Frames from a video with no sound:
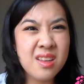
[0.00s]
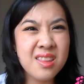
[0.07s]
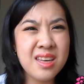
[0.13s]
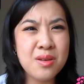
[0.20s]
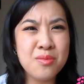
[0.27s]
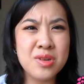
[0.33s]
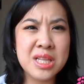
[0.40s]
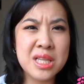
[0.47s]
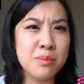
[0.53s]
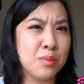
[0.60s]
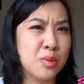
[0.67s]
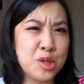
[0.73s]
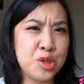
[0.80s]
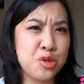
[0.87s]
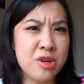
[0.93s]
Nothing
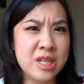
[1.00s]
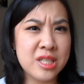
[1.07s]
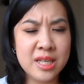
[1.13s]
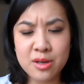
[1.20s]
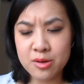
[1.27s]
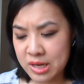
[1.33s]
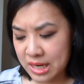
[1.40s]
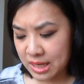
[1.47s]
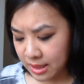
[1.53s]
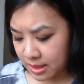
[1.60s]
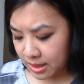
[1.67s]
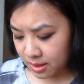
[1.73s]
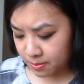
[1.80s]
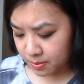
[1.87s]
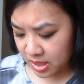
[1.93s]
really moisturizing or
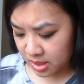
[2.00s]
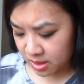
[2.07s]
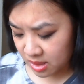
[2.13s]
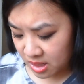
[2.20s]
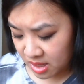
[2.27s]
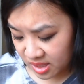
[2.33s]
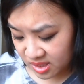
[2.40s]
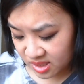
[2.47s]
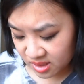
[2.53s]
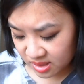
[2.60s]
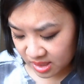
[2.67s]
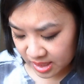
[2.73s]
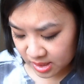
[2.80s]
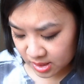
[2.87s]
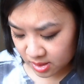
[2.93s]
anything, but it's
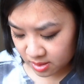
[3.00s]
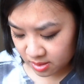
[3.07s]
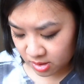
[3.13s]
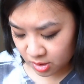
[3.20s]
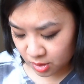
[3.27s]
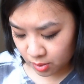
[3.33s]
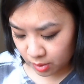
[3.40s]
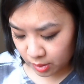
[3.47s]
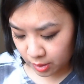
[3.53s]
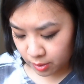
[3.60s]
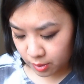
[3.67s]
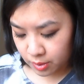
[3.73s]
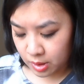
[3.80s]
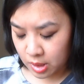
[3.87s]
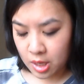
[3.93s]
a nice just
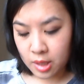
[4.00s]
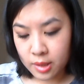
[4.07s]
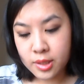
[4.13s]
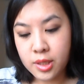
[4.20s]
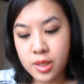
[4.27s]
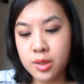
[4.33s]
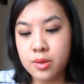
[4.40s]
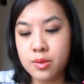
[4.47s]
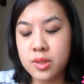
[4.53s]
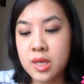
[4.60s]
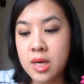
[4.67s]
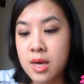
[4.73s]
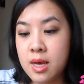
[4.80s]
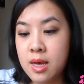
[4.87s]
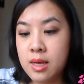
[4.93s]
oil to
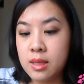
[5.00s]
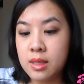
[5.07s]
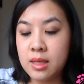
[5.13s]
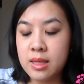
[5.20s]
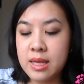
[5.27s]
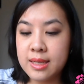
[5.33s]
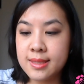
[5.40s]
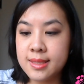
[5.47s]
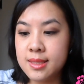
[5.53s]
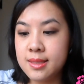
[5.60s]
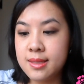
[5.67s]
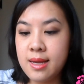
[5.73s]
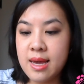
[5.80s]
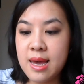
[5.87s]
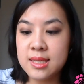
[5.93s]
use. The next
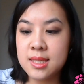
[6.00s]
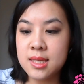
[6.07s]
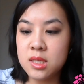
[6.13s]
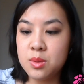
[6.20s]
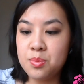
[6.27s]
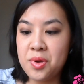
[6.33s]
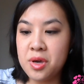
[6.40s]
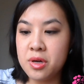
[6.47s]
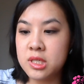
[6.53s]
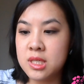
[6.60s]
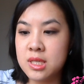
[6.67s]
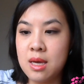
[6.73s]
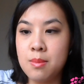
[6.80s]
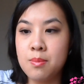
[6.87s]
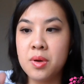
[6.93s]
is the Essence Pure
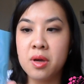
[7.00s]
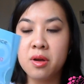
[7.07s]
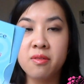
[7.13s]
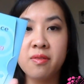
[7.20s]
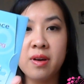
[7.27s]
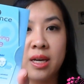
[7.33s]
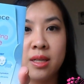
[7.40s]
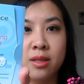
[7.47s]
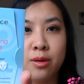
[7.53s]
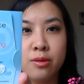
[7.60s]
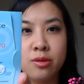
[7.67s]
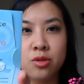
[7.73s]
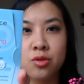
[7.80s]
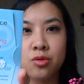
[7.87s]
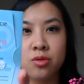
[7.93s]
Skin Purifying
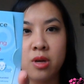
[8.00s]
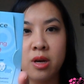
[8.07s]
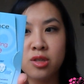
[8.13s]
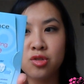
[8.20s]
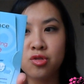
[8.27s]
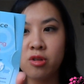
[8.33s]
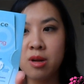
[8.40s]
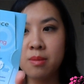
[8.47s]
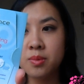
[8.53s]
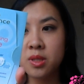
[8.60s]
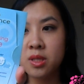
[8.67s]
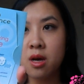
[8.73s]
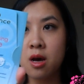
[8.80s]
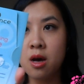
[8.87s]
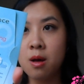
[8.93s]
Nose
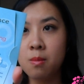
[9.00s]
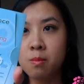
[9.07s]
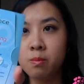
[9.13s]
Strips.